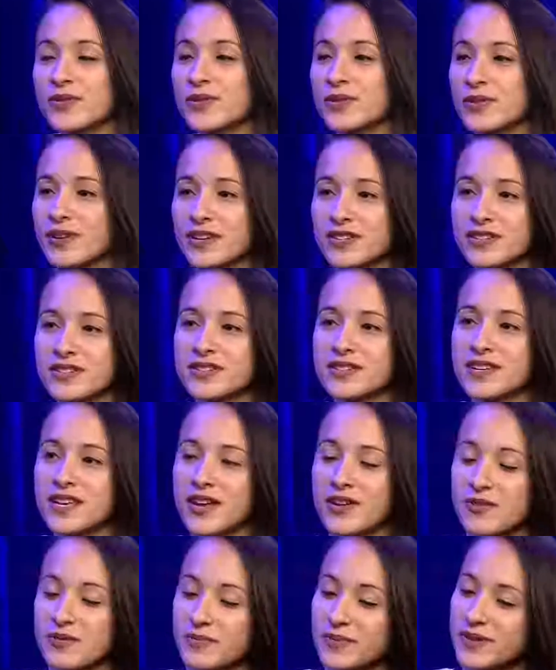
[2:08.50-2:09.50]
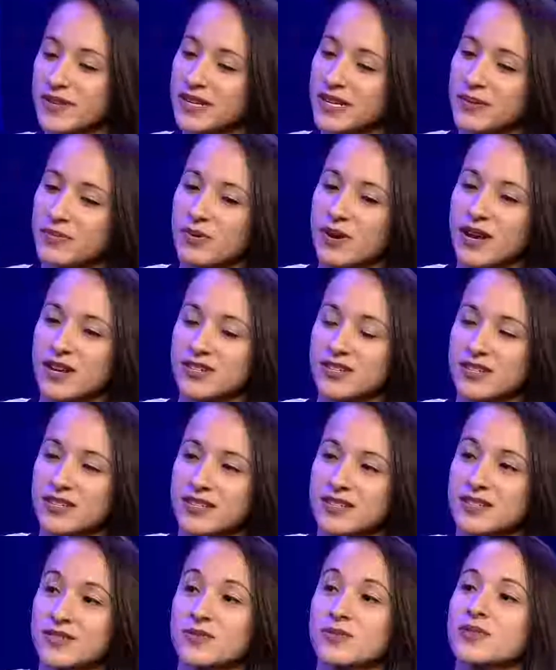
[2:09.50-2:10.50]
the Corrections Accountability Project
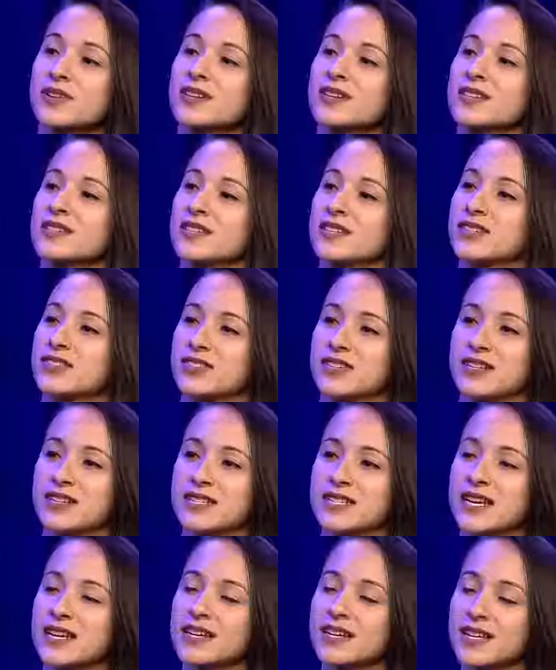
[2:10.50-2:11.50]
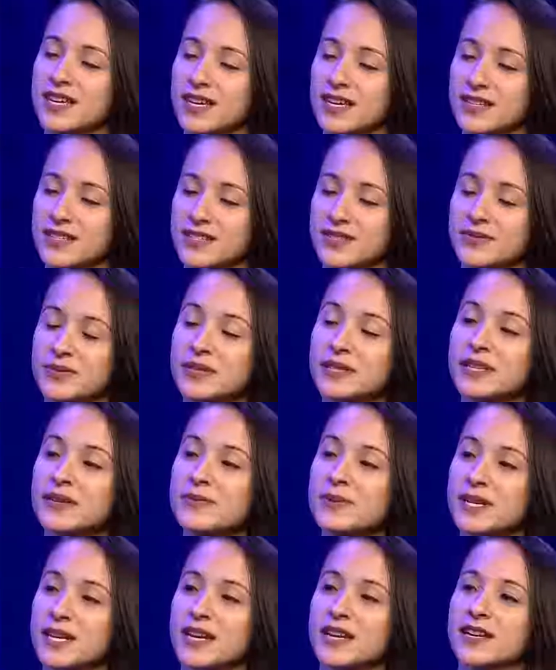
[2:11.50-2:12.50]
is an organization dedicated to
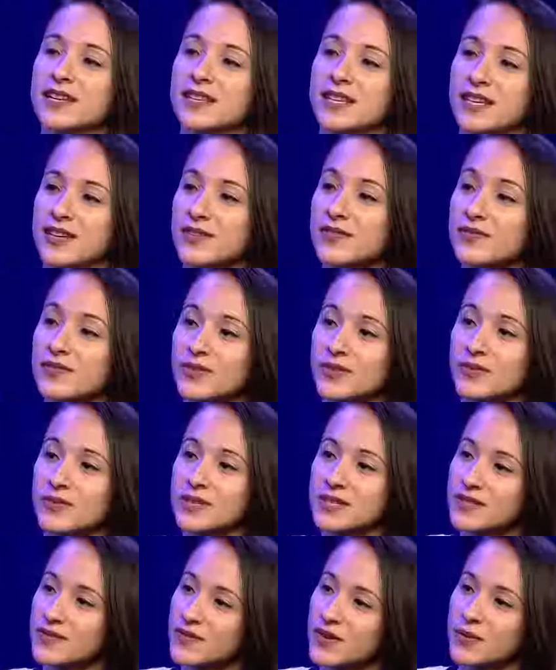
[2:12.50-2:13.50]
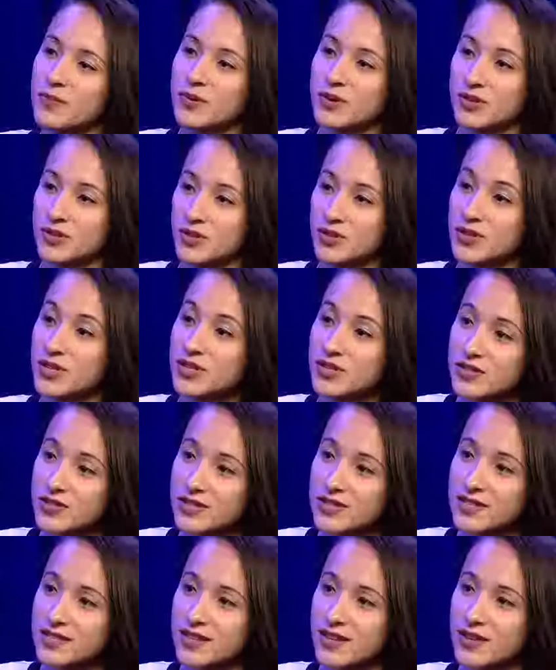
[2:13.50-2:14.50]
eliminating the influence of commercial
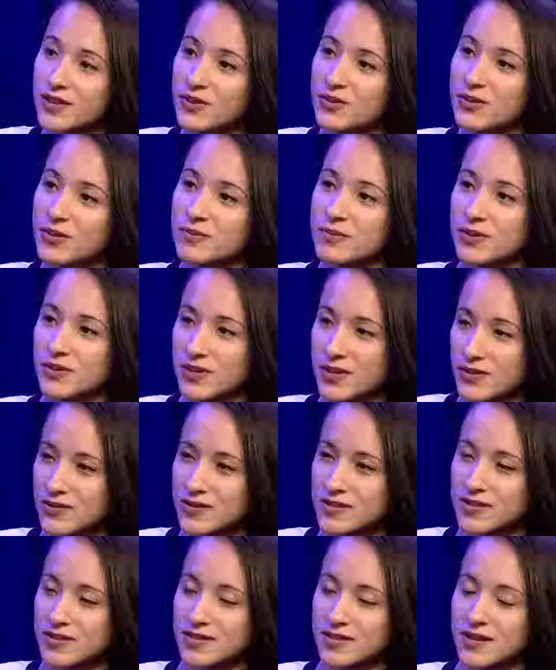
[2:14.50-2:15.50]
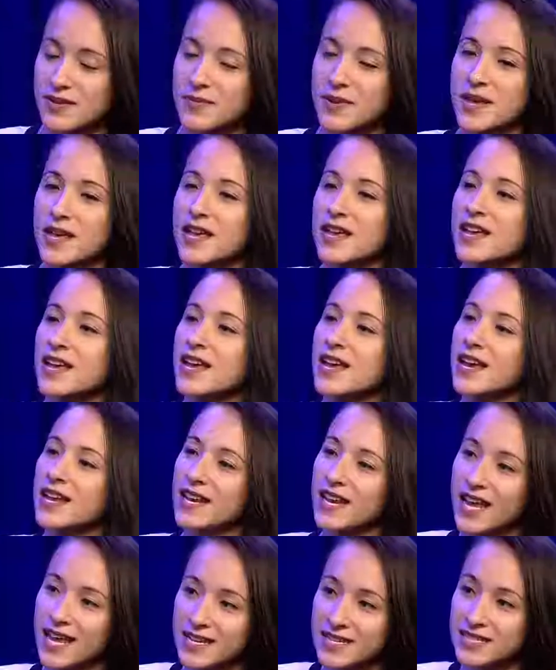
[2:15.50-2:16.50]
interests on the criminal legal system
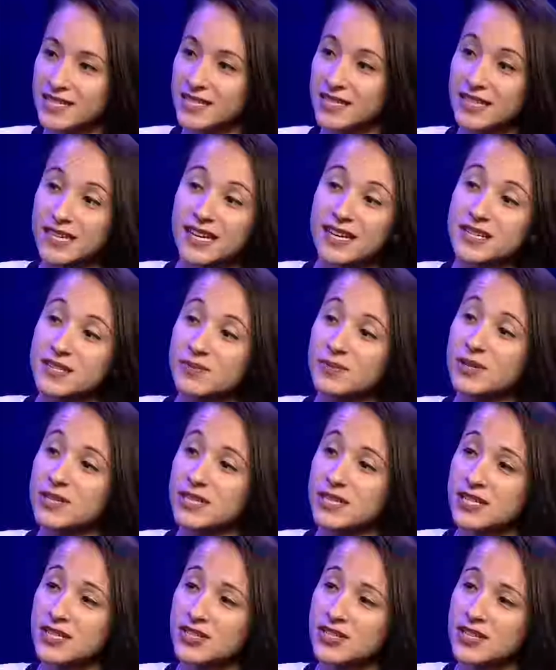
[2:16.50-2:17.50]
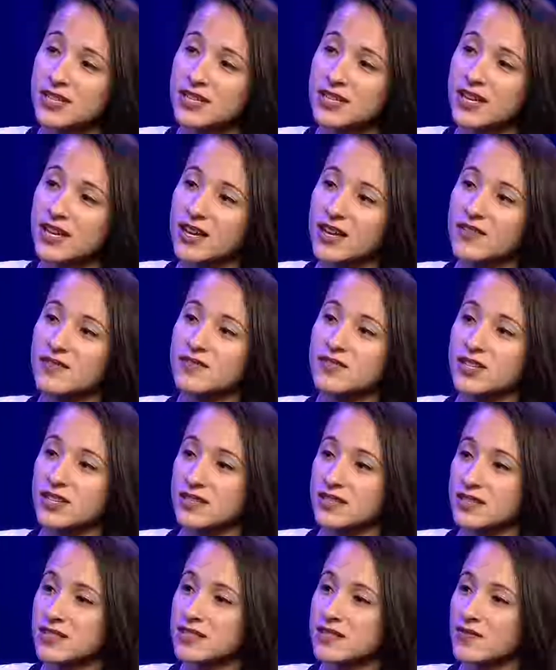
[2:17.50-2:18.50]
and ending the exploitation of
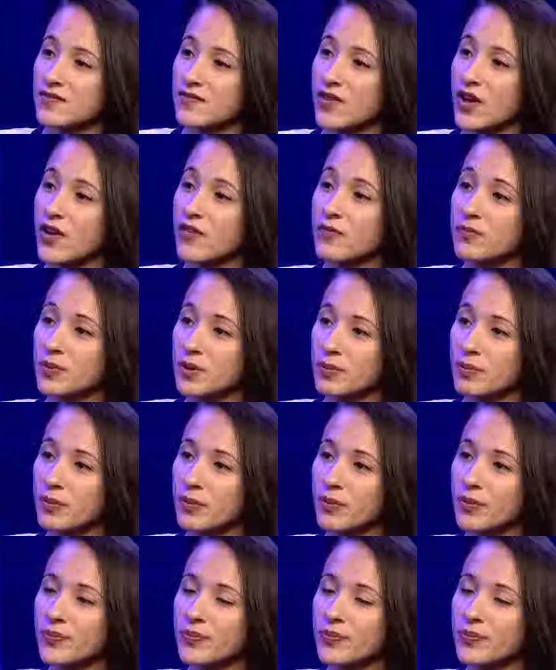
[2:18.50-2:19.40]
justice-involved people.